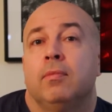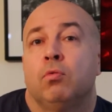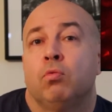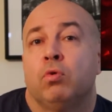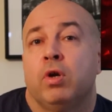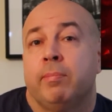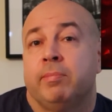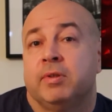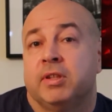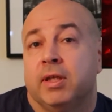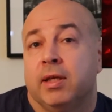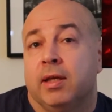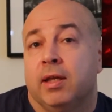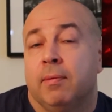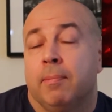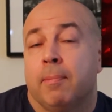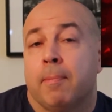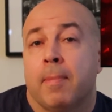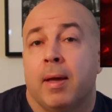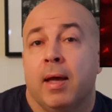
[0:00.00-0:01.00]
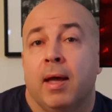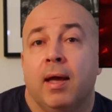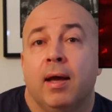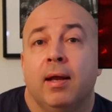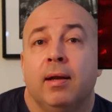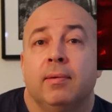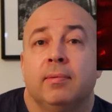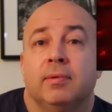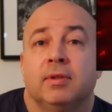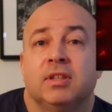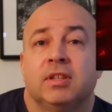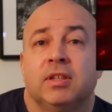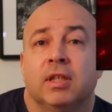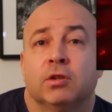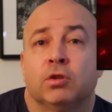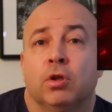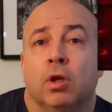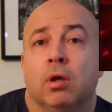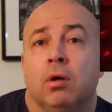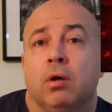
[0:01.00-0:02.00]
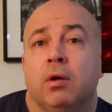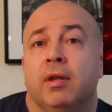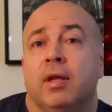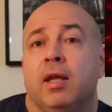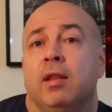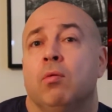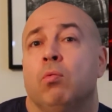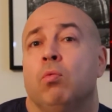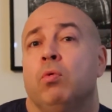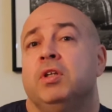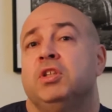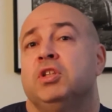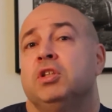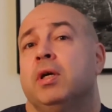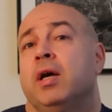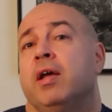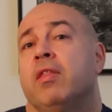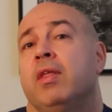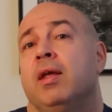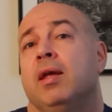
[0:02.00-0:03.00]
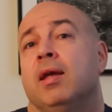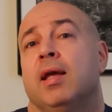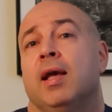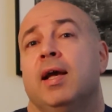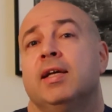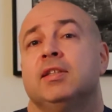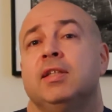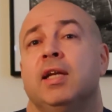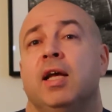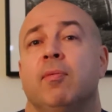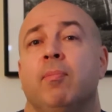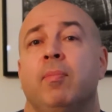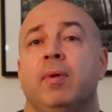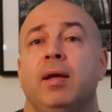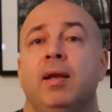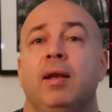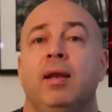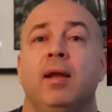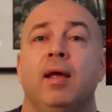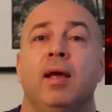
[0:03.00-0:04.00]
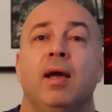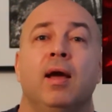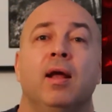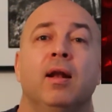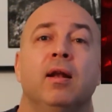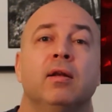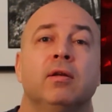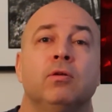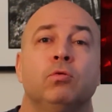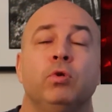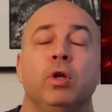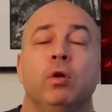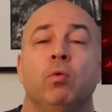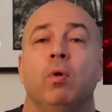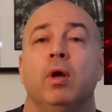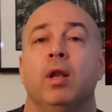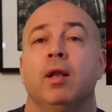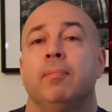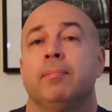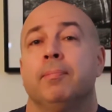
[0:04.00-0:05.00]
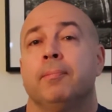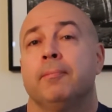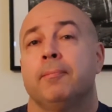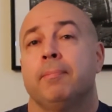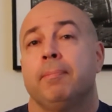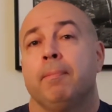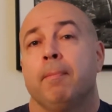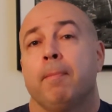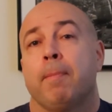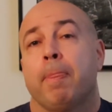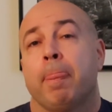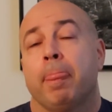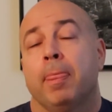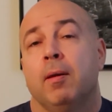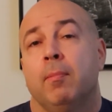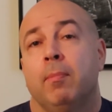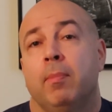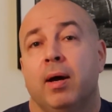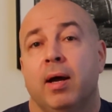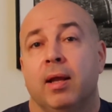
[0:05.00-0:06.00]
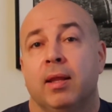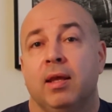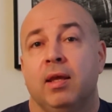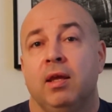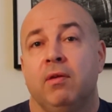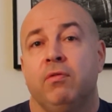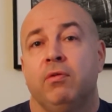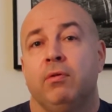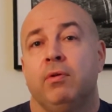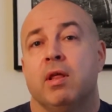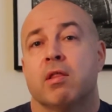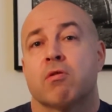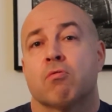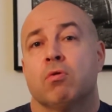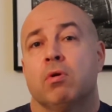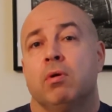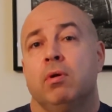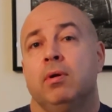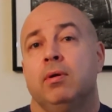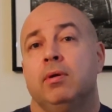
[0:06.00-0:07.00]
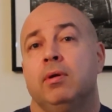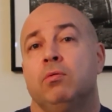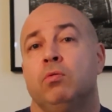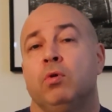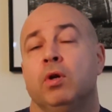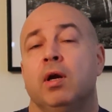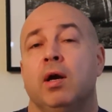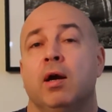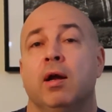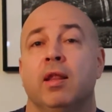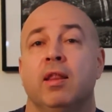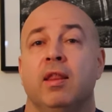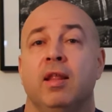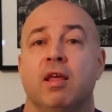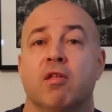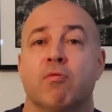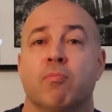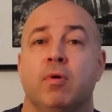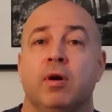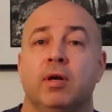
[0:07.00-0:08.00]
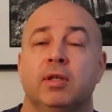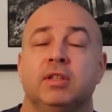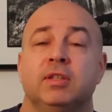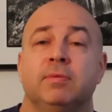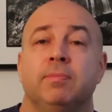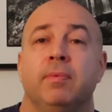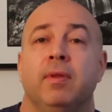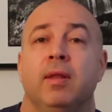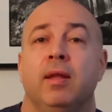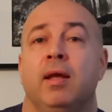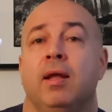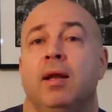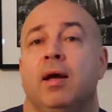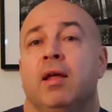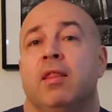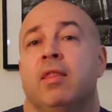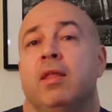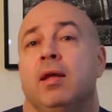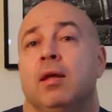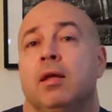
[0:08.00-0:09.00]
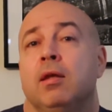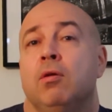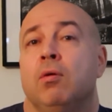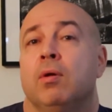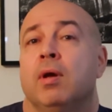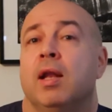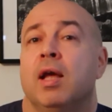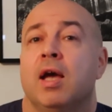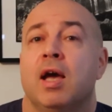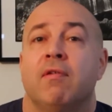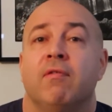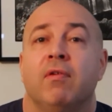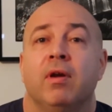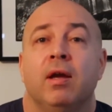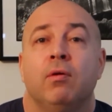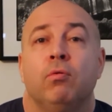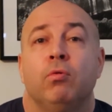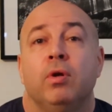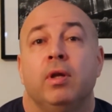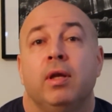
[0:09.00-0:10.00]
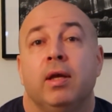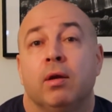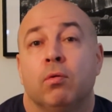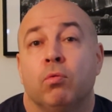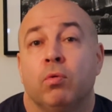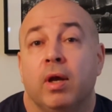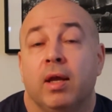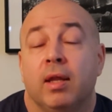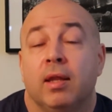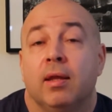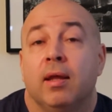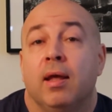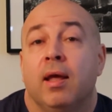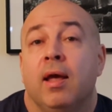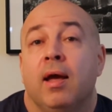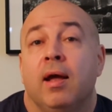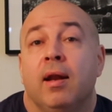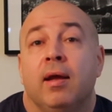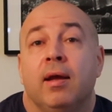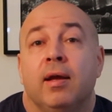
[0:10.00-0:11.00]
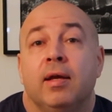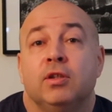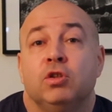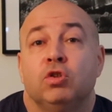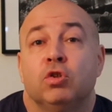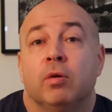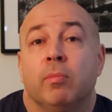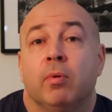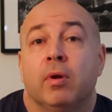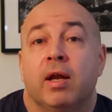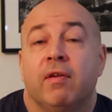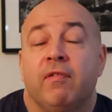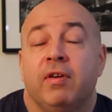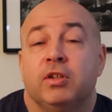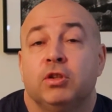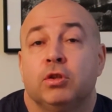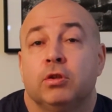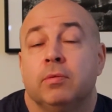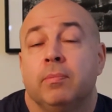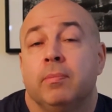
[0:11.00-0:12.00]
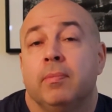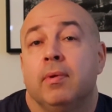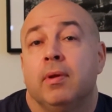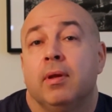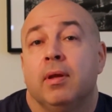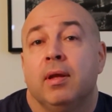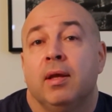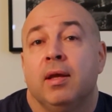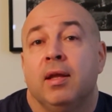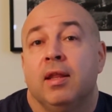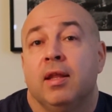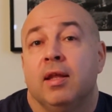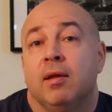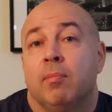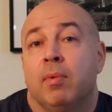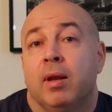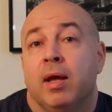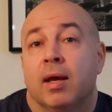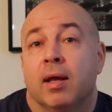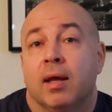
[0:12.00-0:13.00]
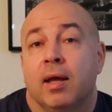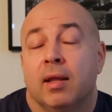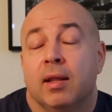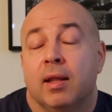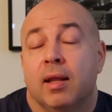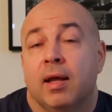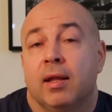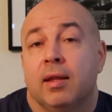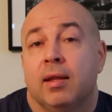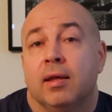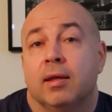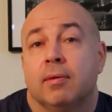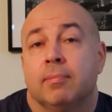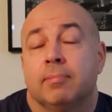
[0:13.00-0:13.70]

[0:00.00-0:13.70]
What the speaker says: rape scene and sexual content, which I think has not been handled very well. But if you disregard these parts, then I think you can have a really great and enjoyable adventure in the Black Atlantic.